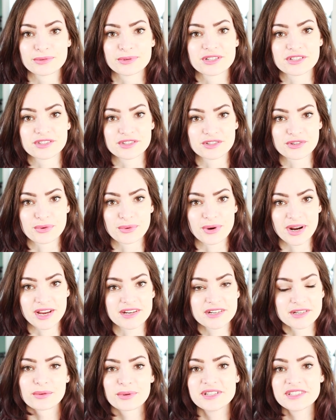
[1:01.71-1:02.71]
which is
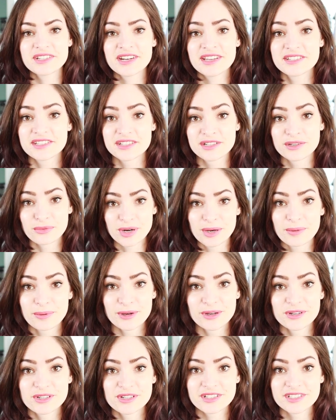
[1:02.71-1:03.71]
great. The reason I didn't
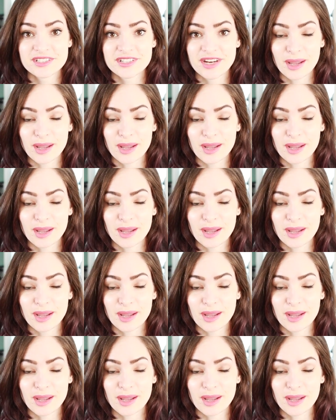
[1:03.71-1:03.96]
repurchase an